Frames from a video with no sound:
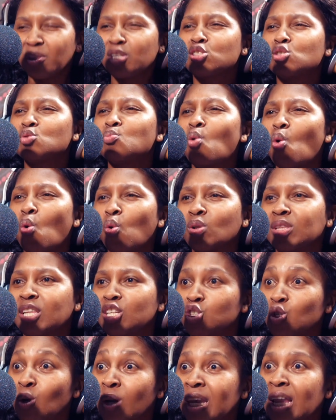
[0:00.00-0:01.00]
small
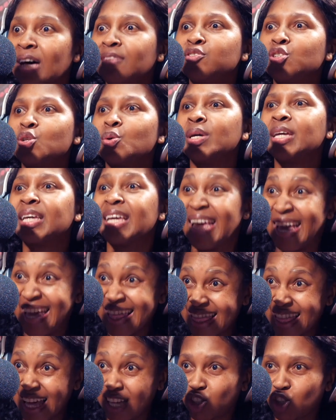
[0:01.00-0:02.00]
that you love doing
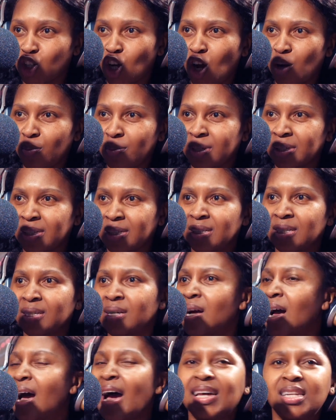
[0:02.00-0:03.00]
in that
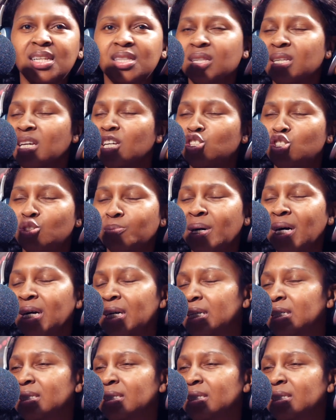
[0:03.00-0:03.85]
job. And it'll get you by.